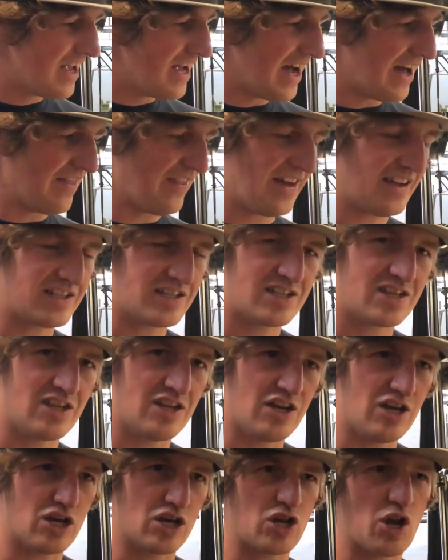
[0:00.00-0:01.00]
and that's
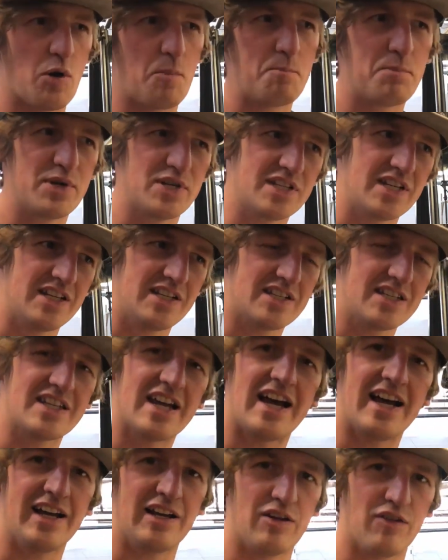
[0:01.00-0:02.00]
the composite
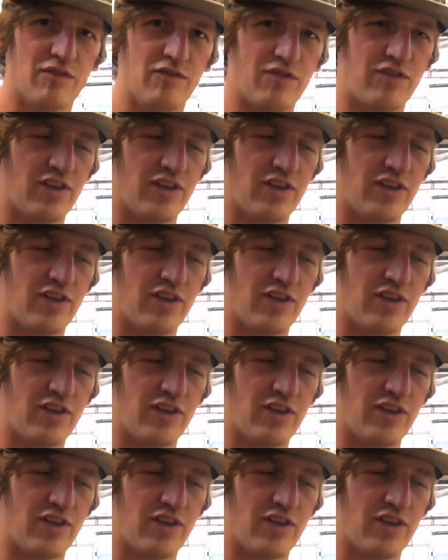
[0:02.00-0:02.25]
side of